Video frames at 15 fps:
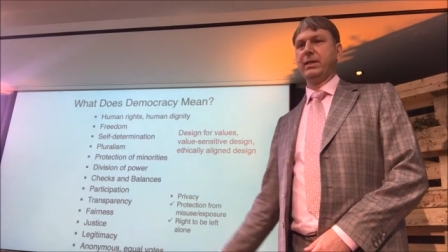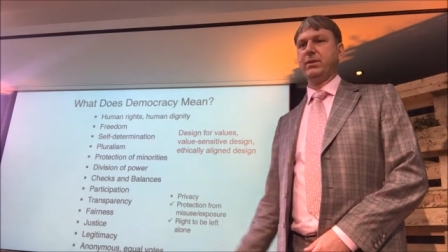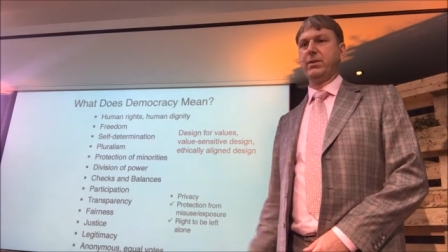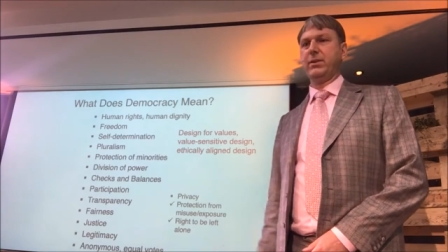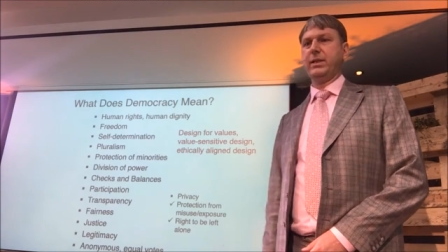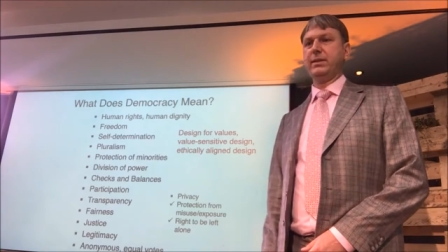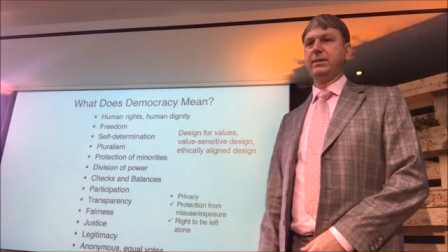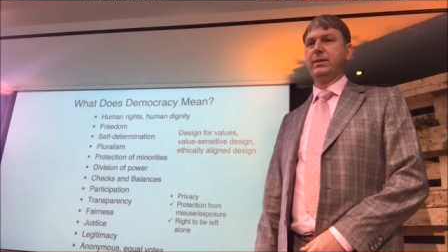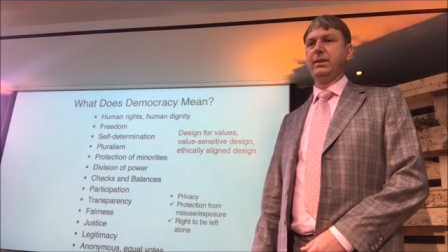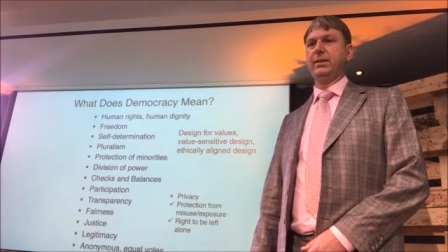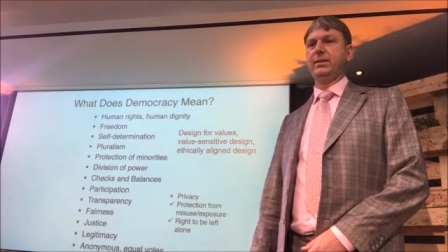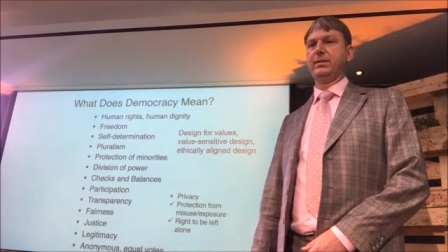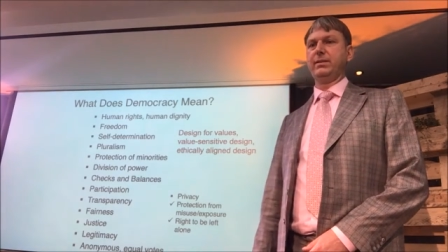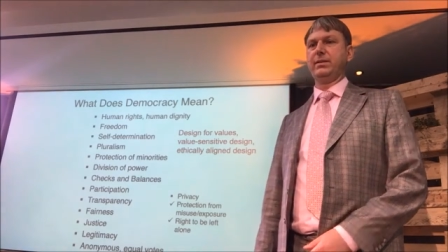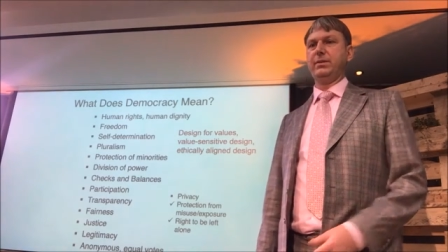
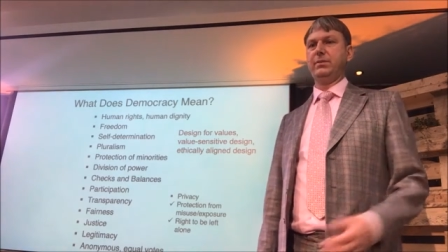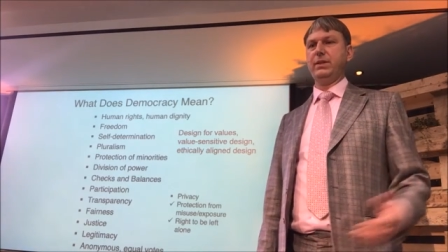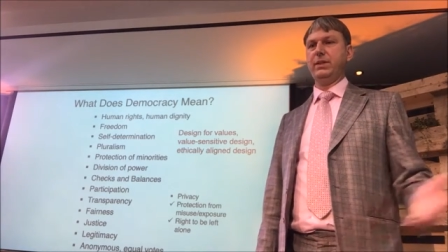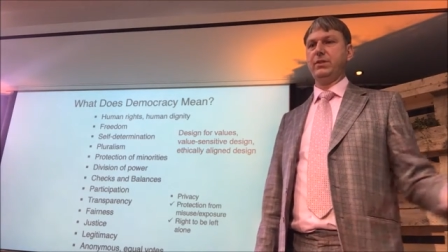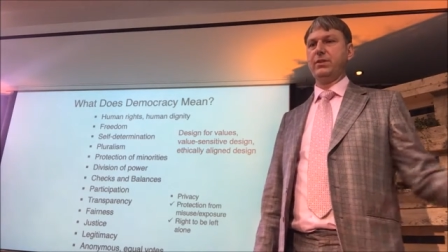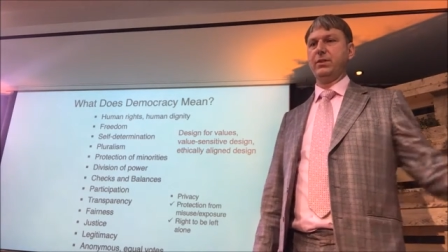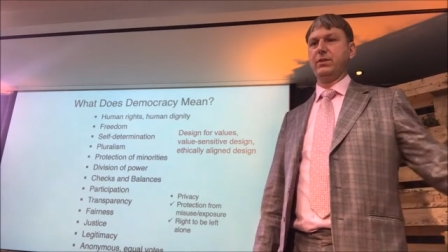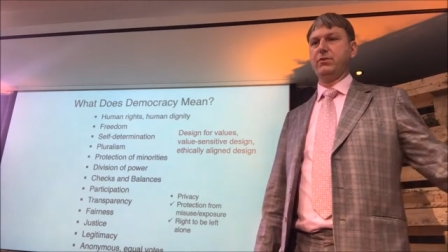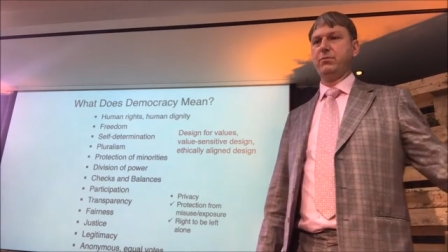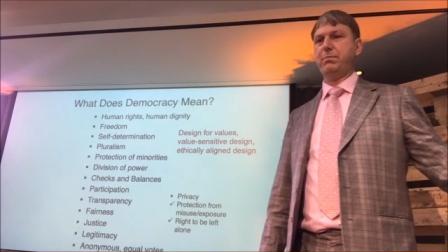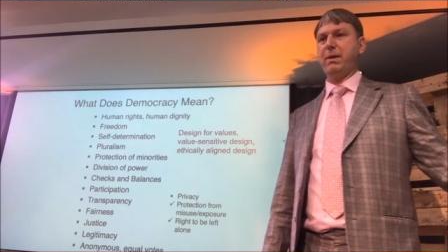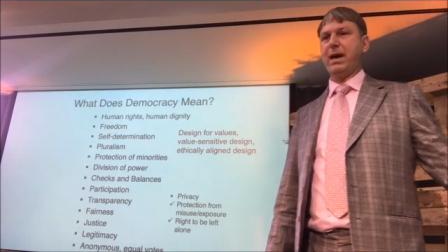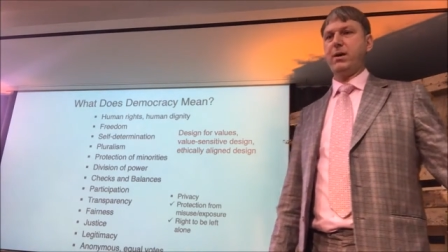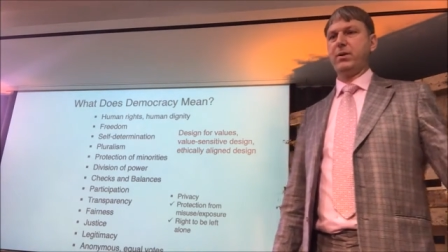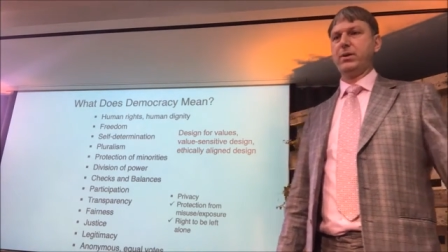minorities, division
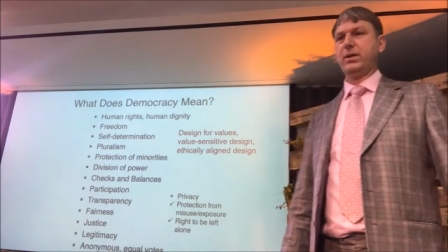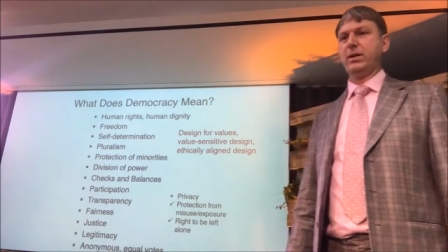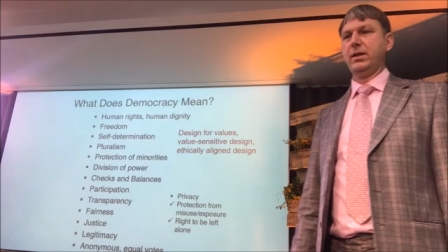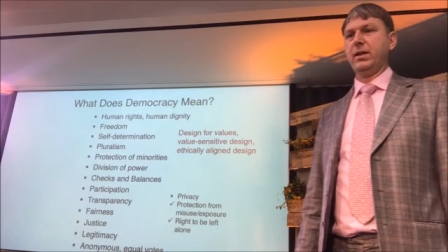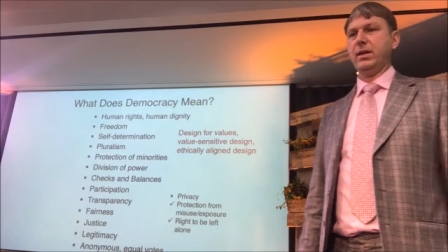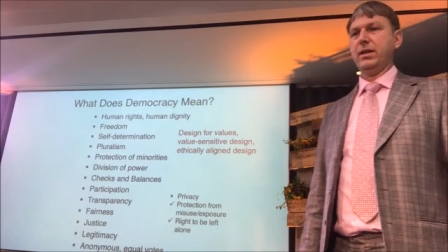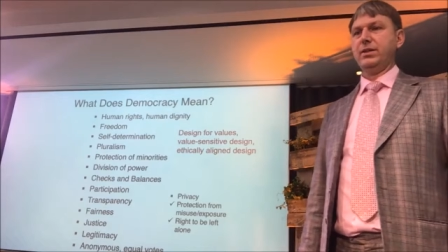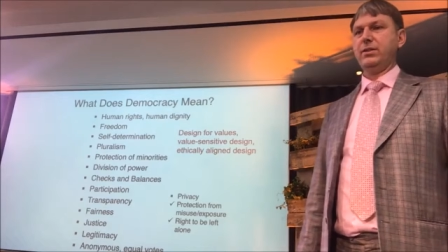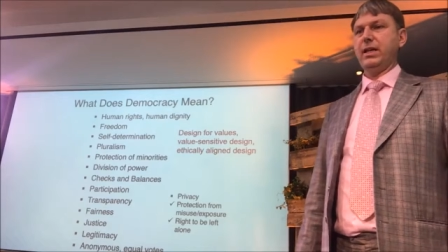of power,